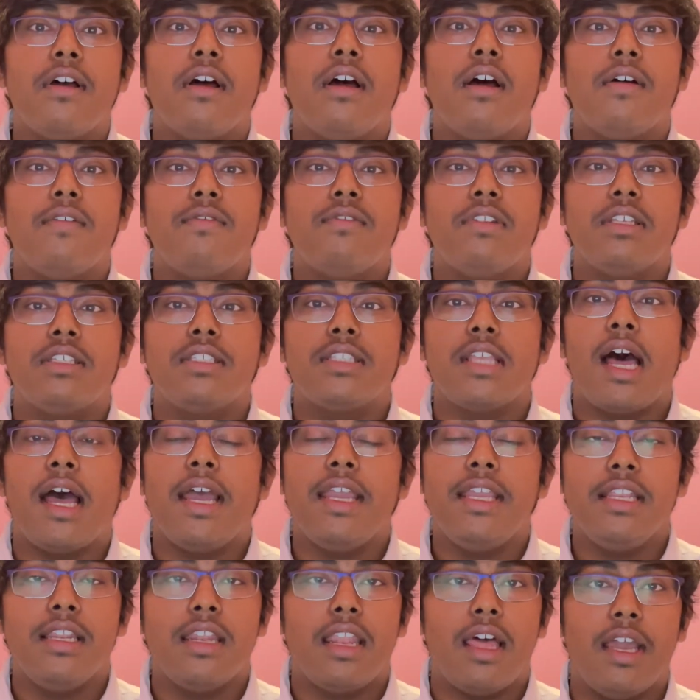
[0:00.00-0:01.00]
of the Sai
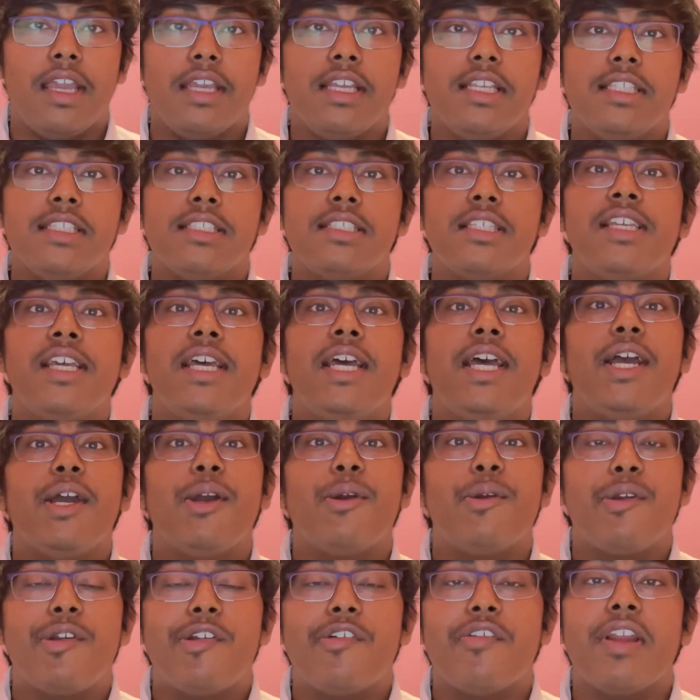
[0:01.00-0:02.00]
Lions, we
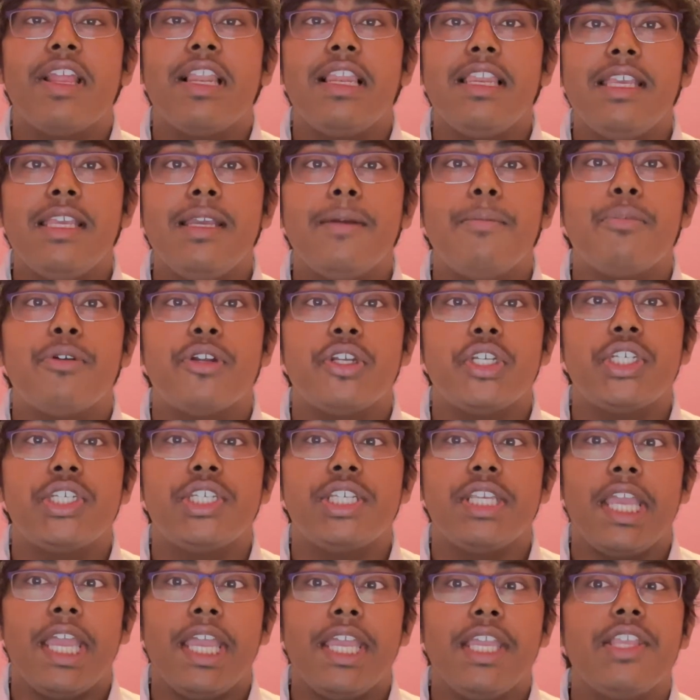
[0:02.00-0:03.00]
greatly
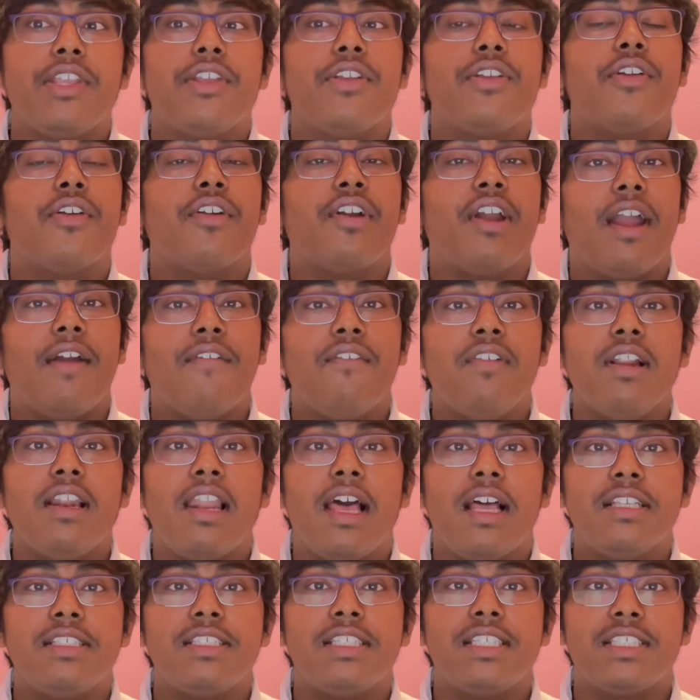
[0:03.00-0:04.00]
appreciate your
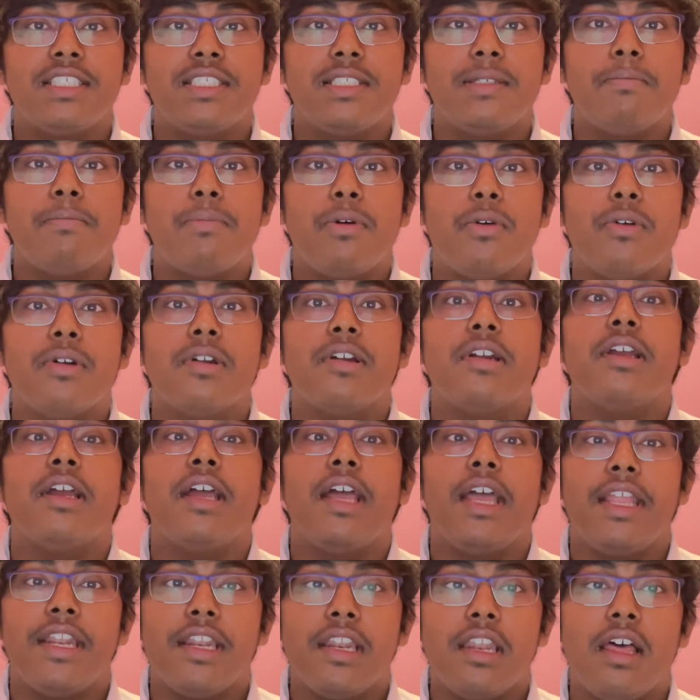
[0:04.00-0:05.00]
everlasting support
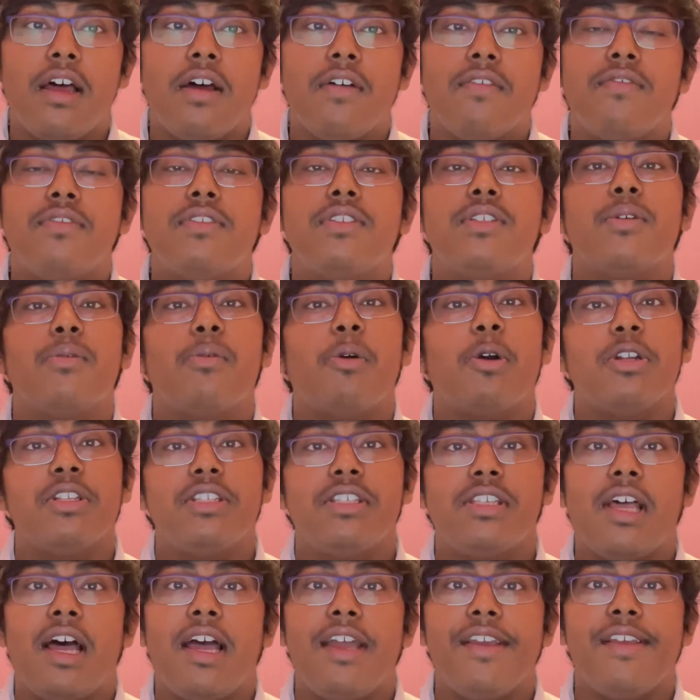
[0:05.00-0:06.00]
and love towards
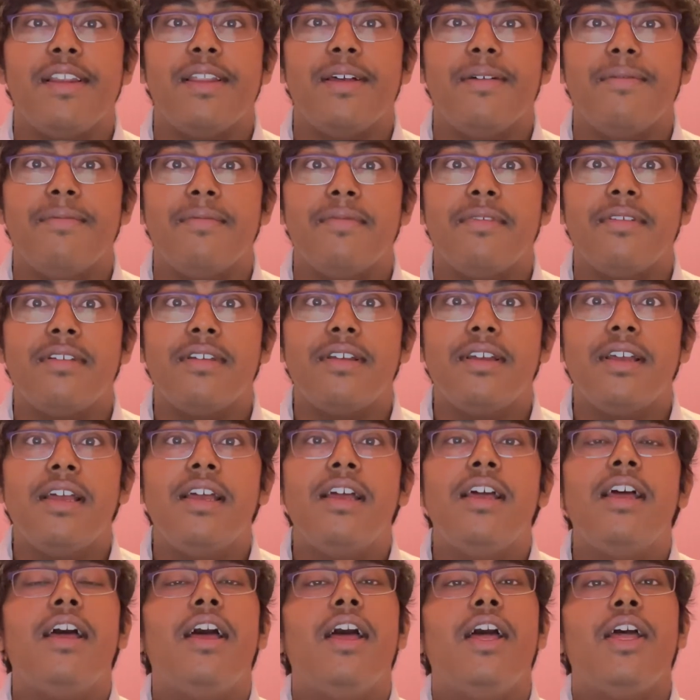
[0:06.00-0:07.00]
Sai Illam.
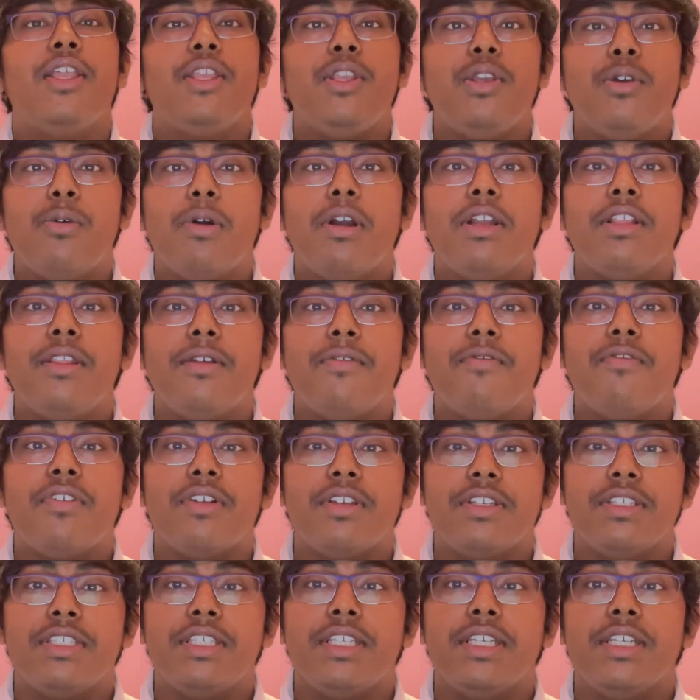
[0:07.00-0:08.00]
You are the
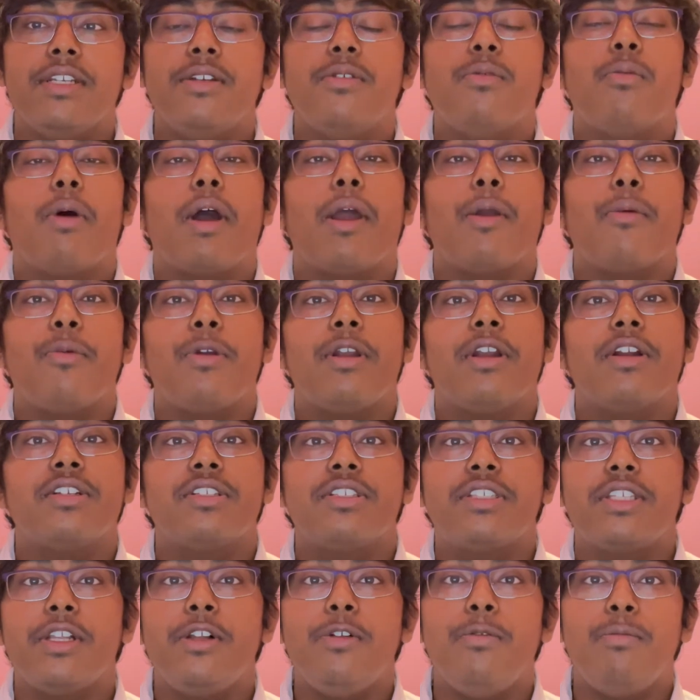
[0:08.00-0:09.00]
reason why we are
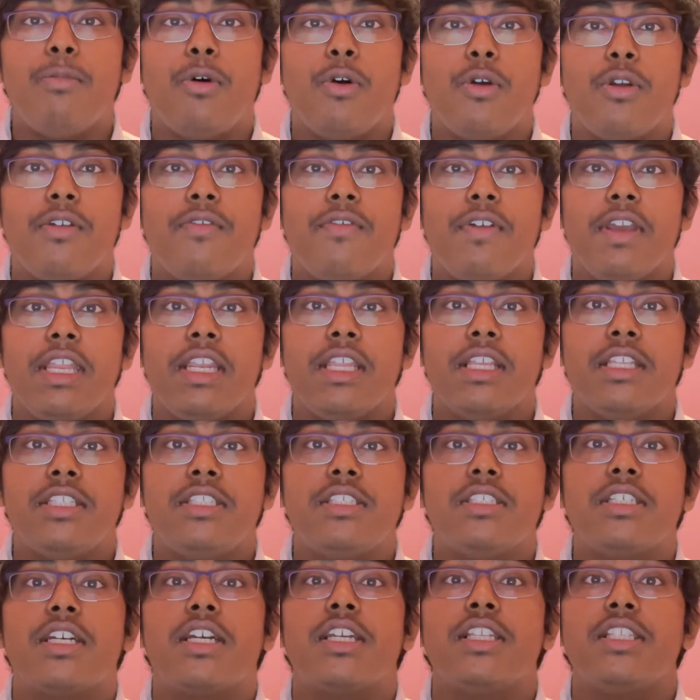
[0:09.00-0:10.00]
still motivated
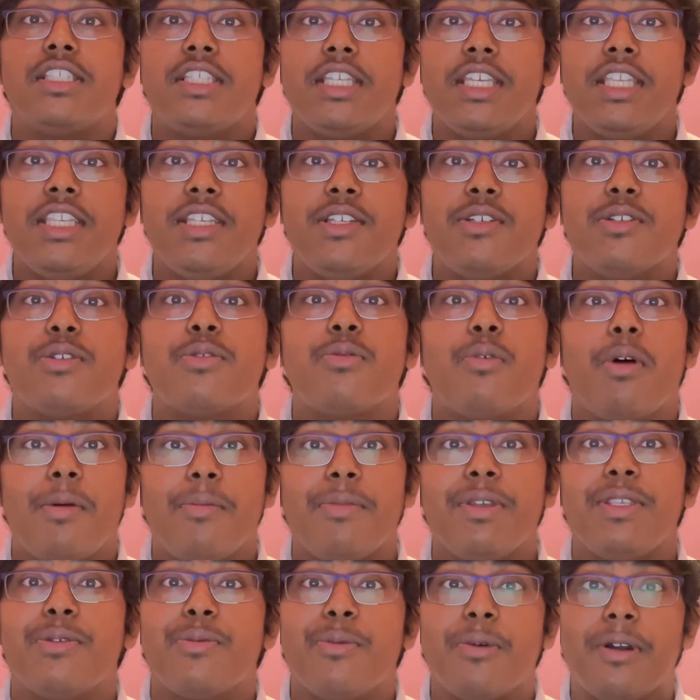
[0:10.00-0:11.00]
to continue
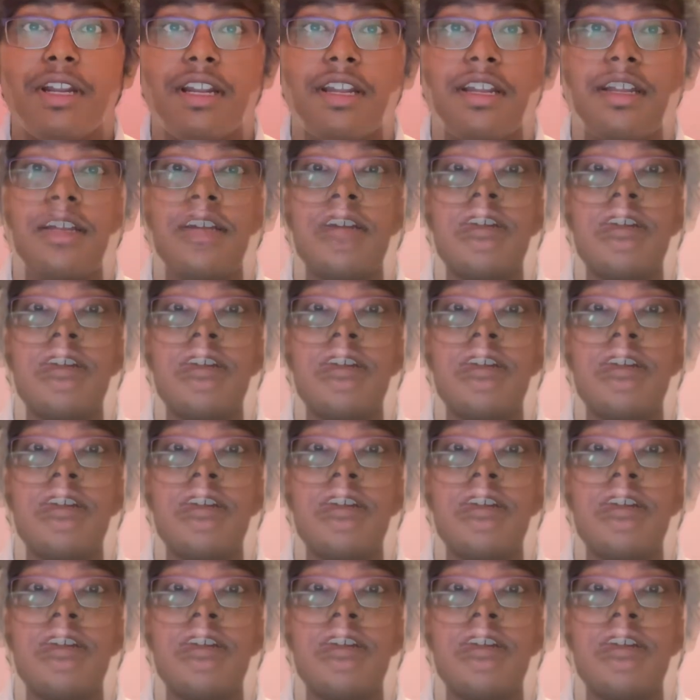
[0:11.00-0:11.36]
Swami's work.